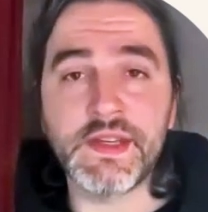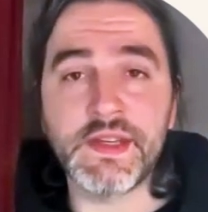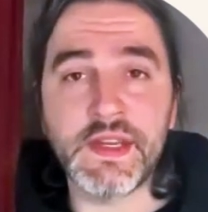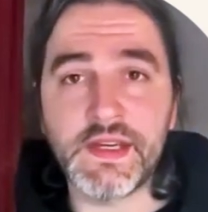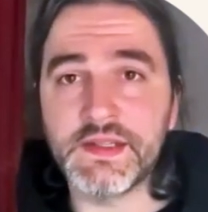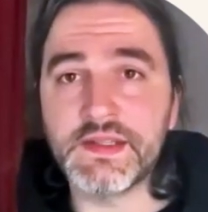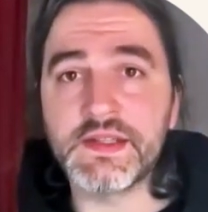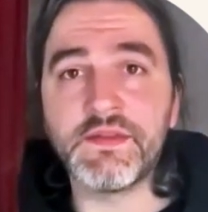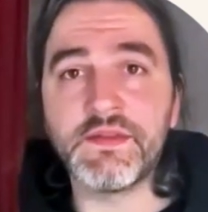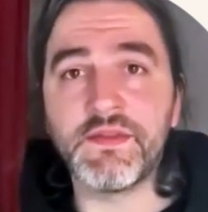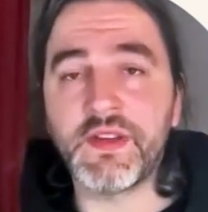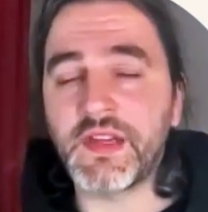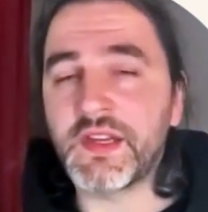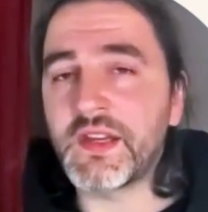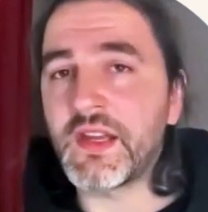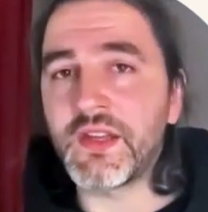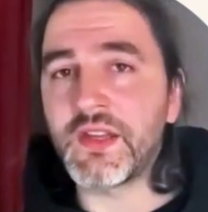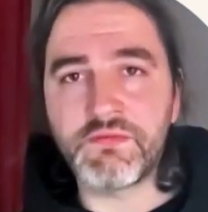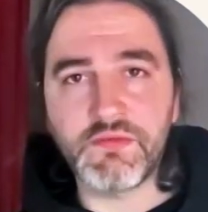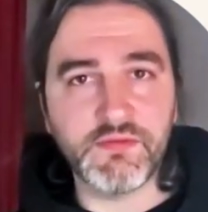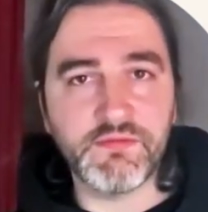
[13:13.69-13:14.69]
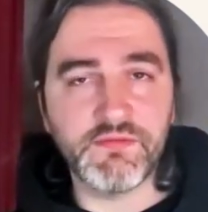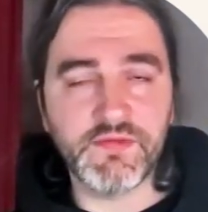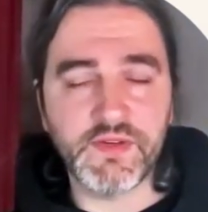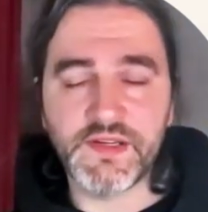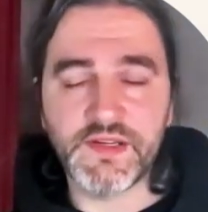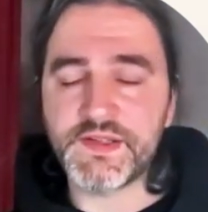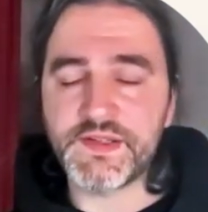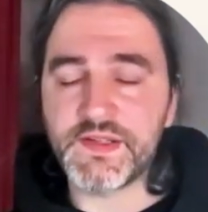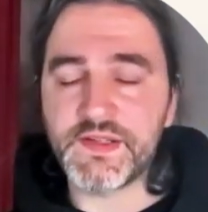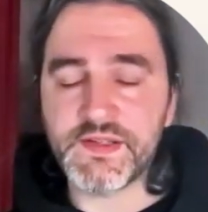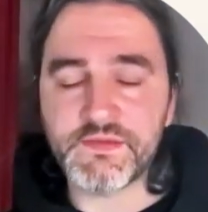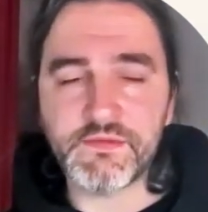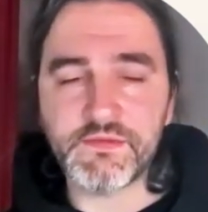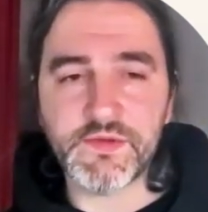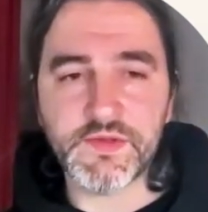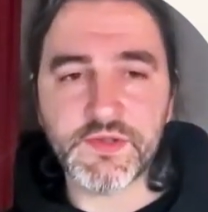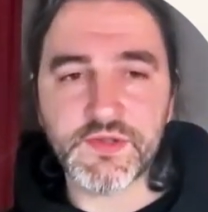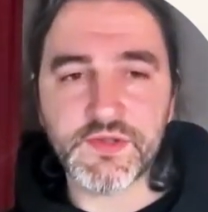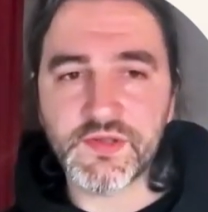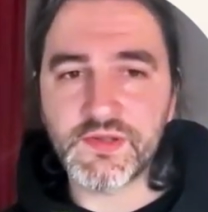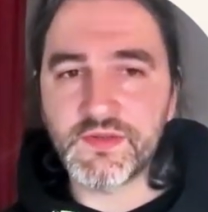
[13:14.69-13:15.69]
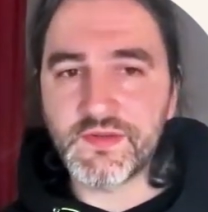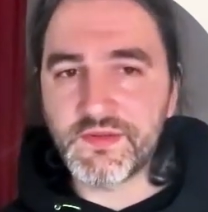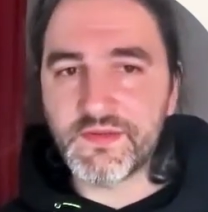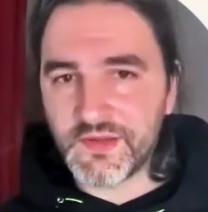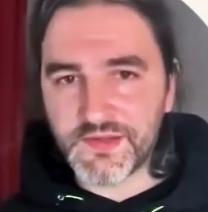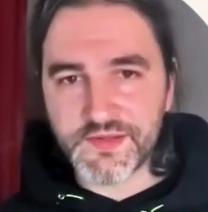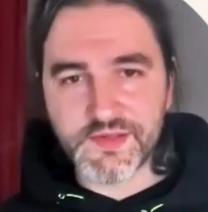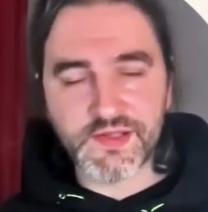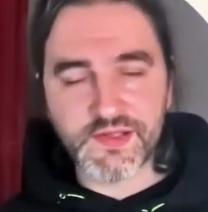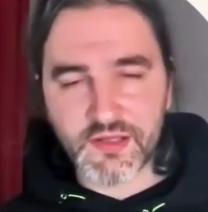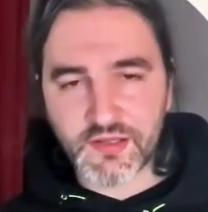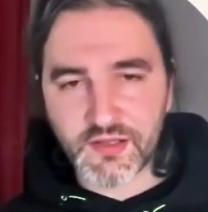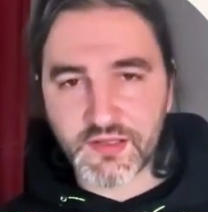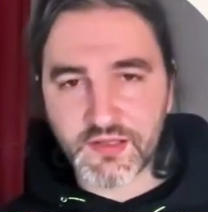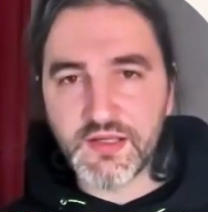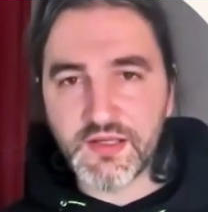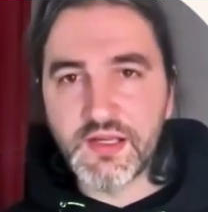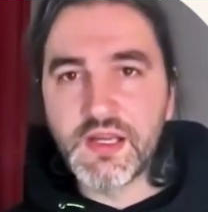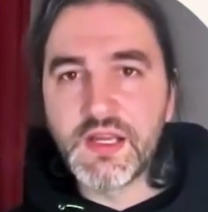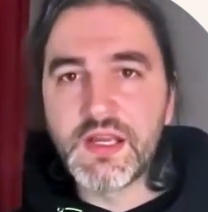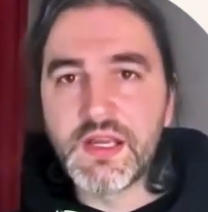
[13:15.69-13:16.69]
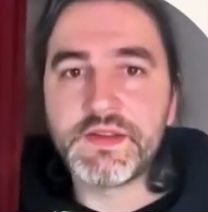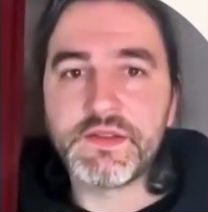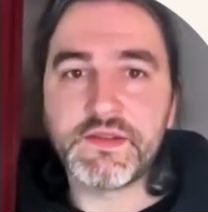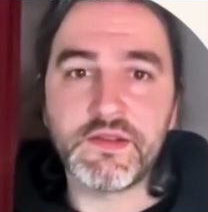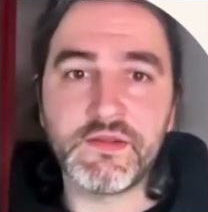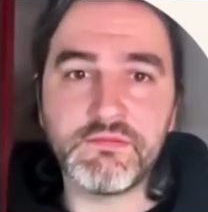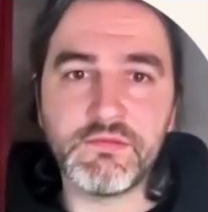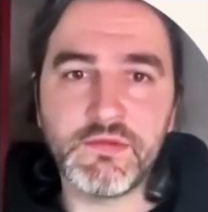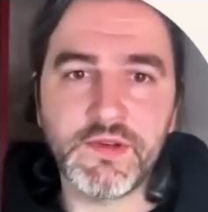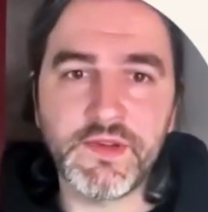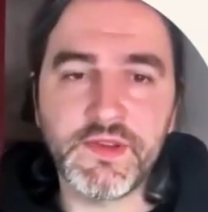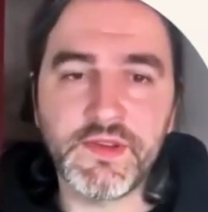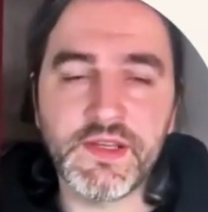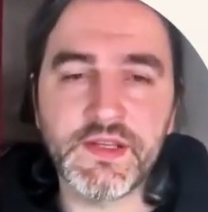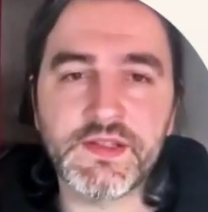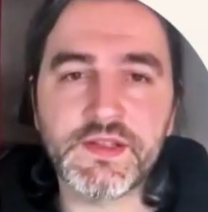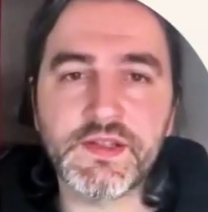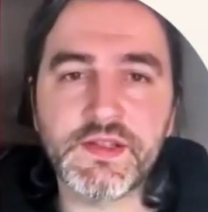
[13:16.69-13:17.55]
days if I can't rephrase this question entirely to avoid that.